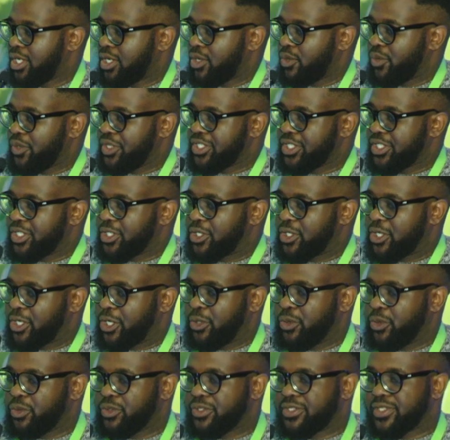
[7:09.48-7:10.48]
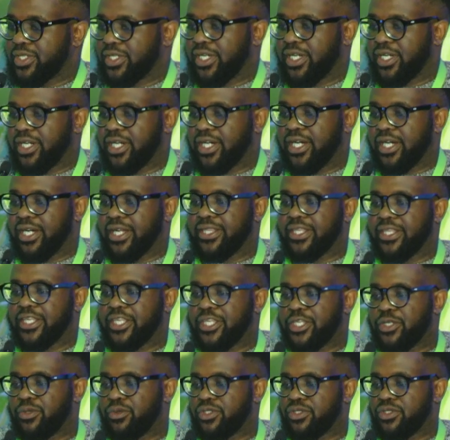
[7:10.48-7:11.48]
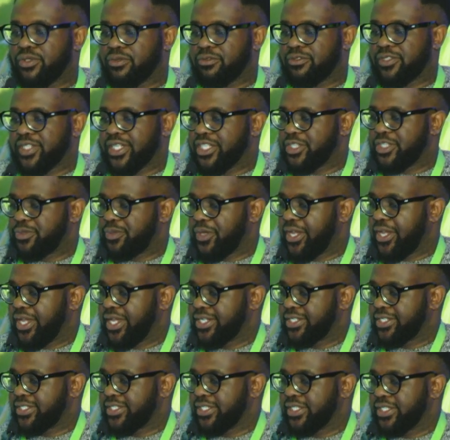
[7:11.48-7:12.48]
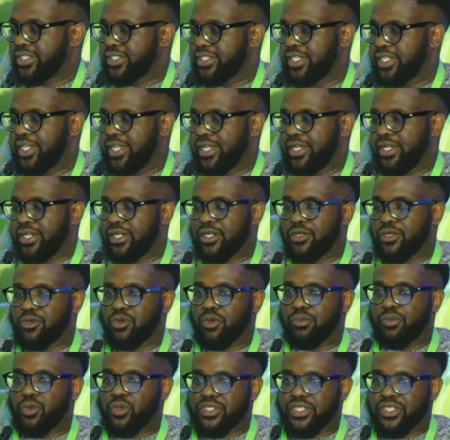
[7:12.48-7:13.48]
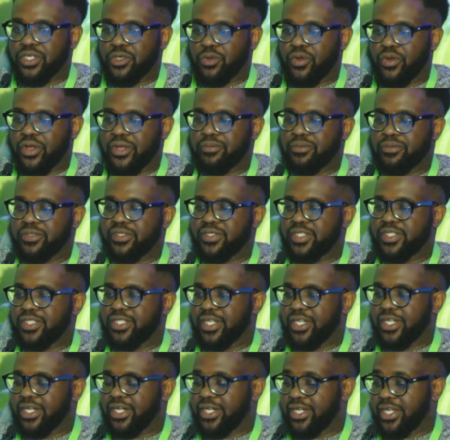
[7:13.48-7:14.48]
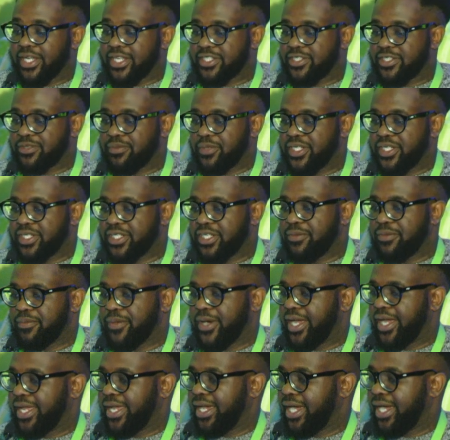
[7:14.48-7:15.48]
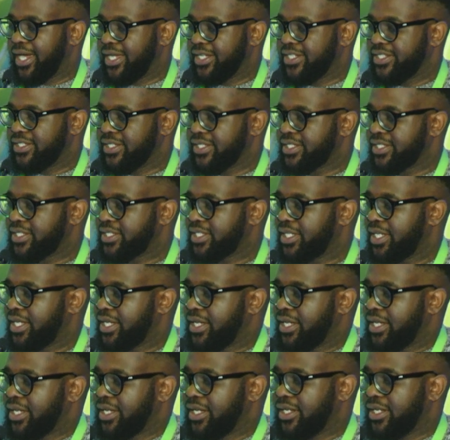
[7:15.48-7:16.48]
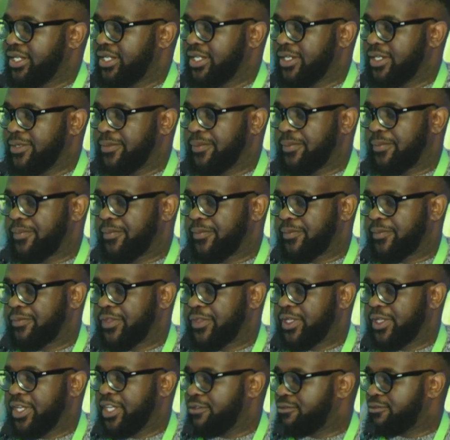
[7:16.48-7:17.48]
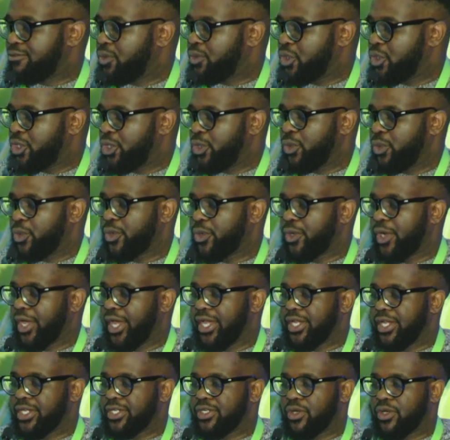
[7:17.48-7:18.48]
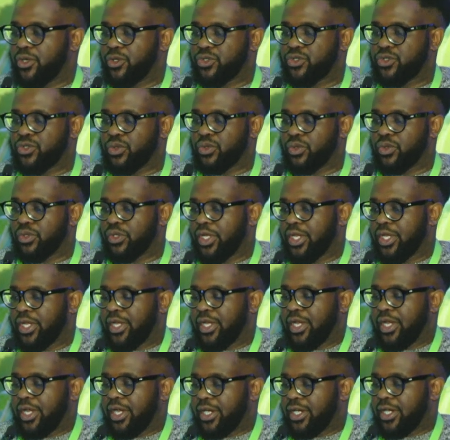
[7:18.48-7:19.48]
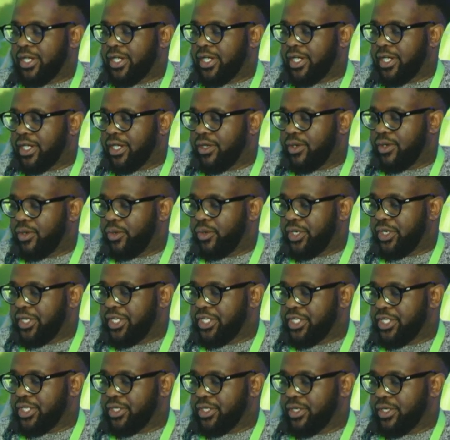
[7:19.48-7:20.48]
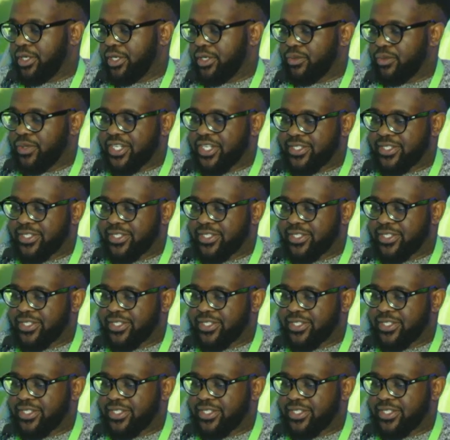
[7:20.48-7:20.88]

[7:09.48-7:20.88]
which includes the yield of tons per hectares, crop water requirements estimated by Hydras, and fruit look, and also only one